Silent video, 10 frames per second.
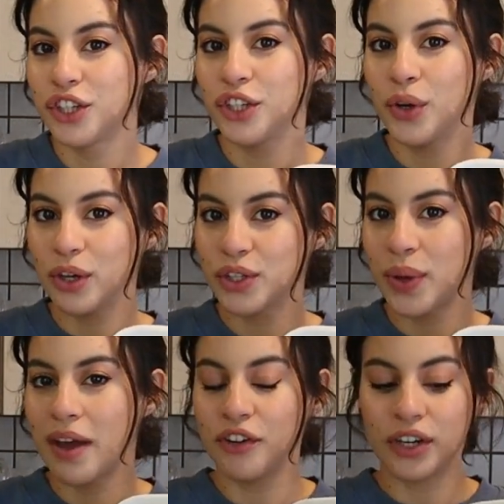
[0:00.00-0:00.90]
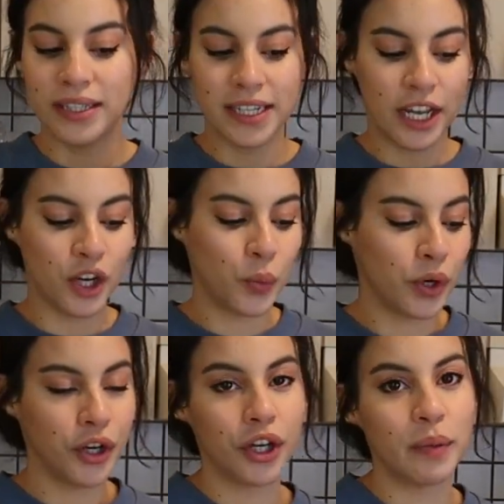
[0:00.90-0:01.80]
sure you also have your container
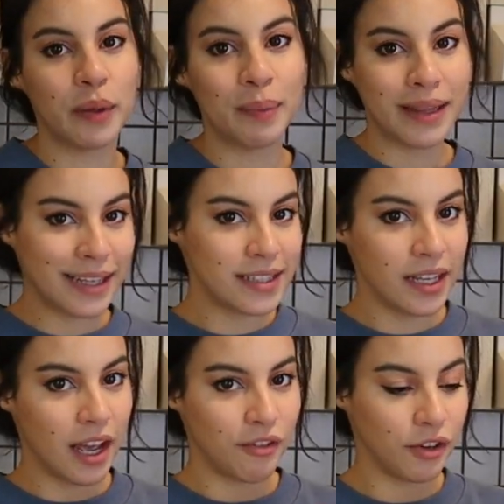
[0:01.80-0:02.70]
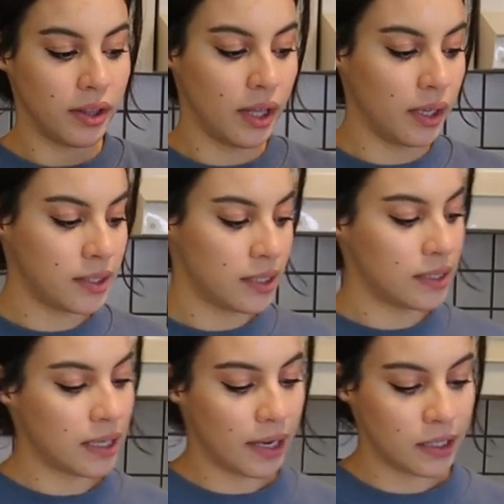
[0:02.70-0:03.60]
where you're gonna be placing everything to
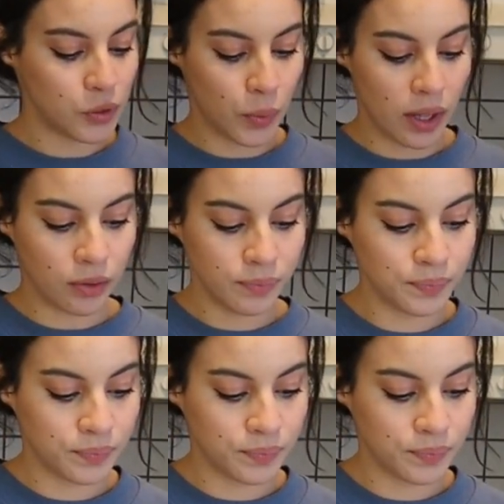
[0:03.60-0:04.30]
the side as well,